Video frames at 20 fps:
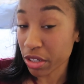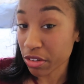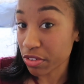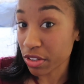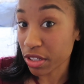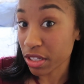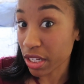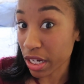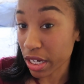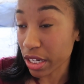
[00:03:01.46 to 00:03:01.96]
me
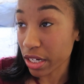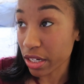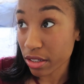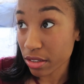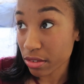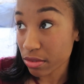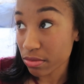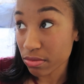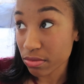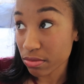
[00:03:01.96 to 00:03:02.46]
for
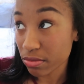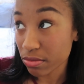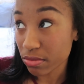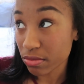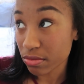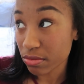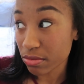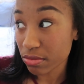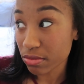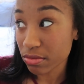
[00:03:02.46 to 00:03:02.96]
like
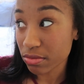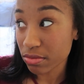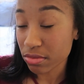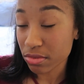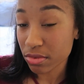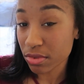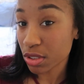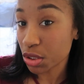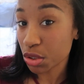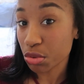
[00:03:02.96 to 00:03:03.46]

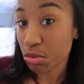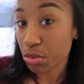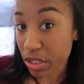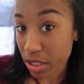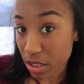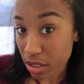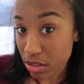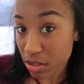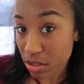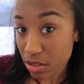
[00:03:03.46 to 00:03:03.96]
2
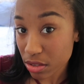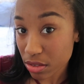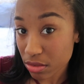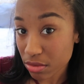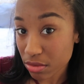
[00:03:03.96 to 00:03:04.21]
weeks.